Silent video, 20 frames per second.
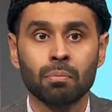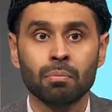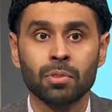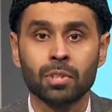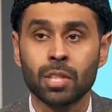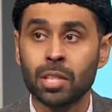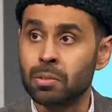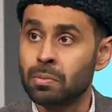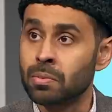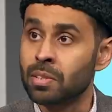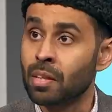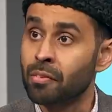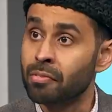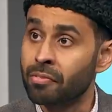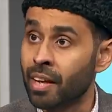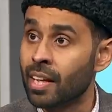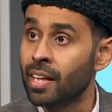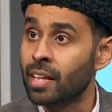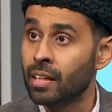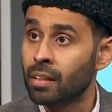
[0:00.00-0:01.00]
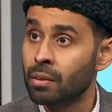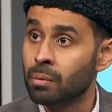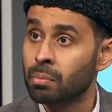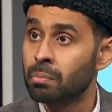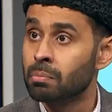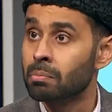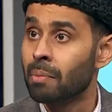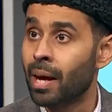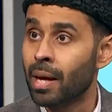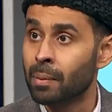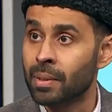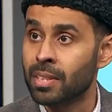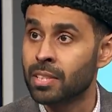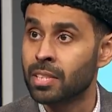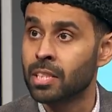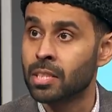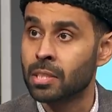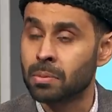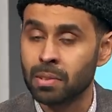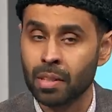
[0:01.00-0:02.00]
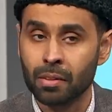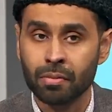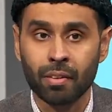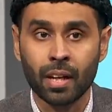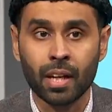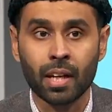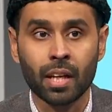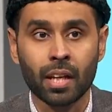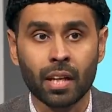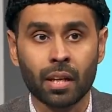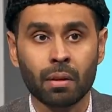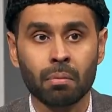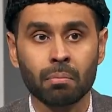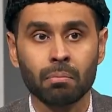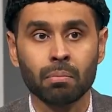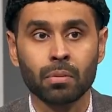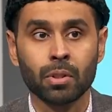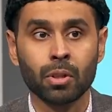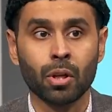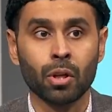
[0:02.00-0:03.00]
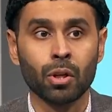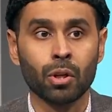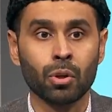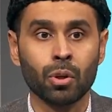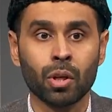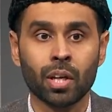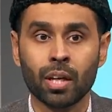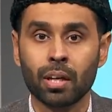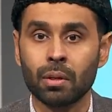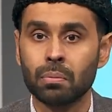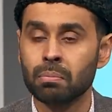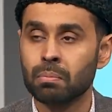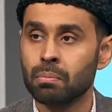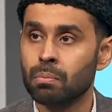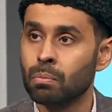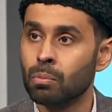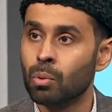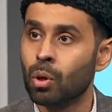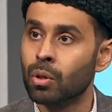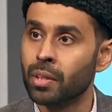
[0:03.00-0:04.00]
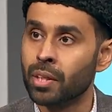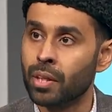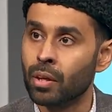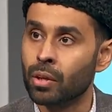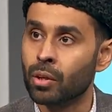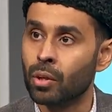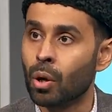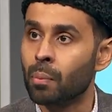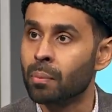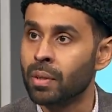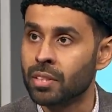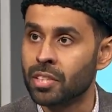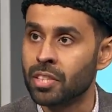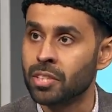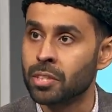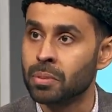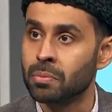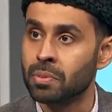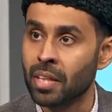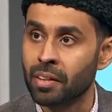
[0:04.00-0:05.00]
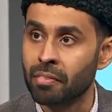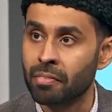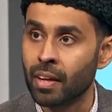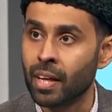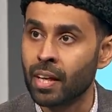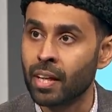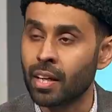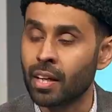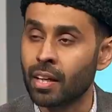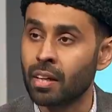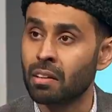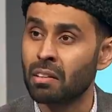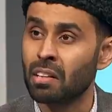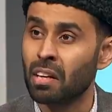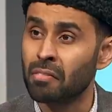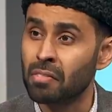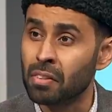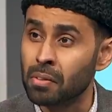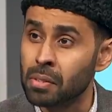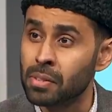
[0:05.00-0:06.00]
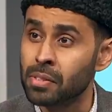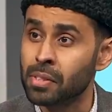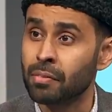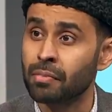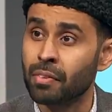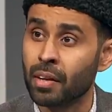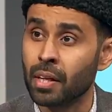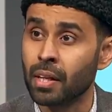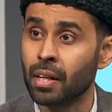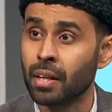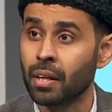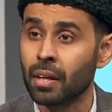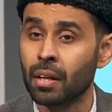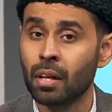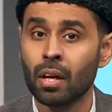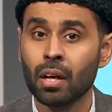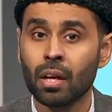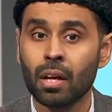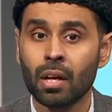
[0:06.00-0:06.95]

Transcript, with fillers: Systems are failing, man-made systems are failing. You know, you look at worldly economic systems, they're failing, governments are failing.